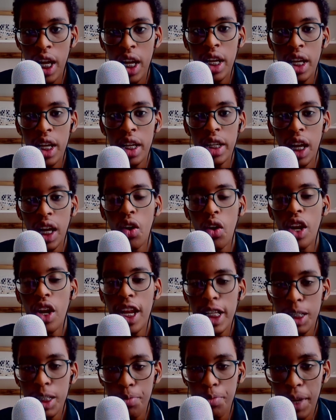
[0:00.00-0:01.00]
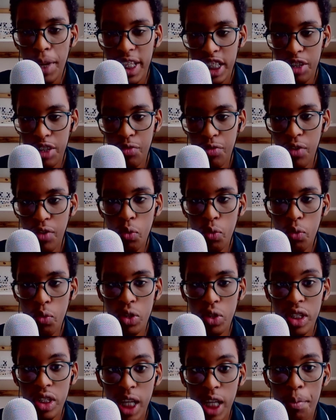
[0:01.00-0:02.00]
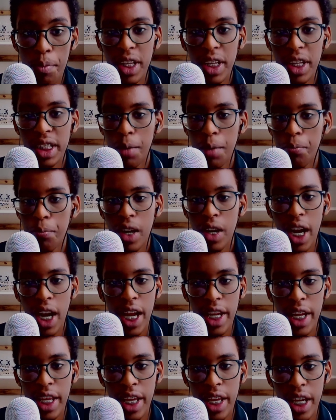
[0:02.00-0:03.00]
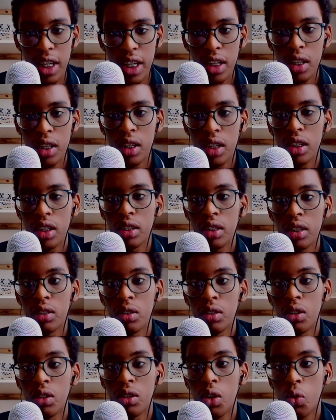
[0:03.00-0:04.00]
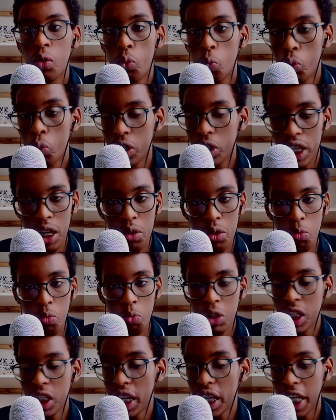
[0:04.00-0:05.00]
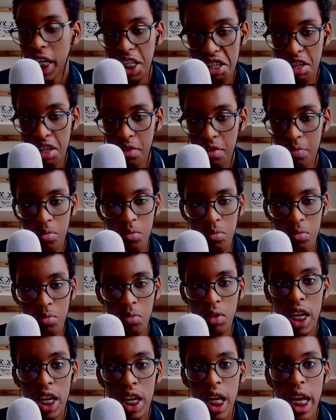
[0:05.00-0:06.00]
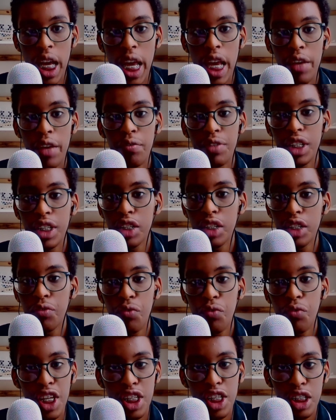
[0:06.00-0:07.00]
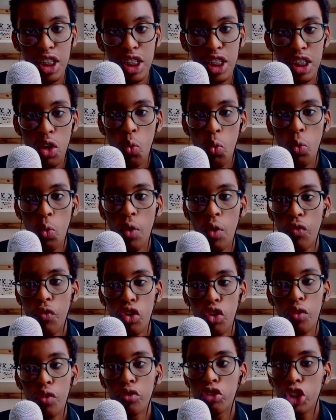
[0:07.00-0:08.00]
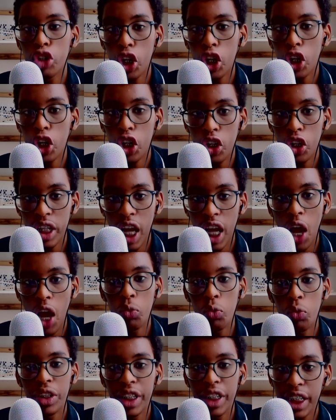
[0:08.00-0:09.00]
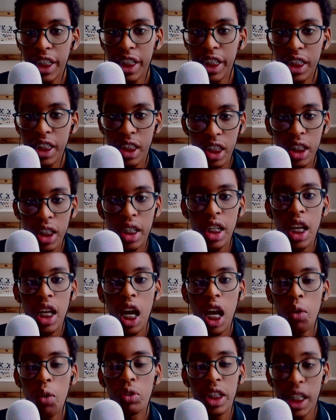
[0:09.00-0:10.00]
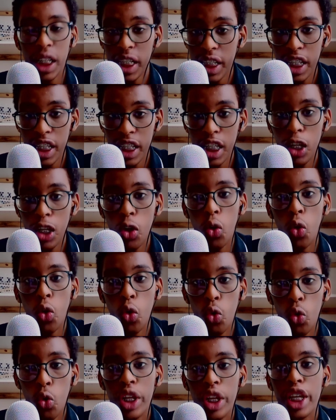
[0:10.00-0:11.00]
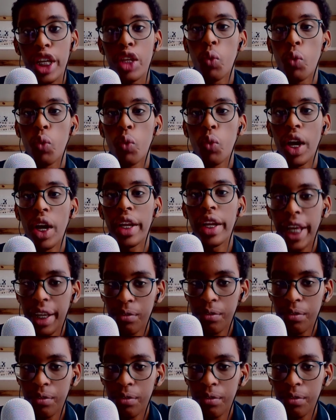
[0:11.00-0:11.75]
Now, let's make this fun with some example right here with the kitchen. If this fridge were full of chocolate, I would eat it all in one day.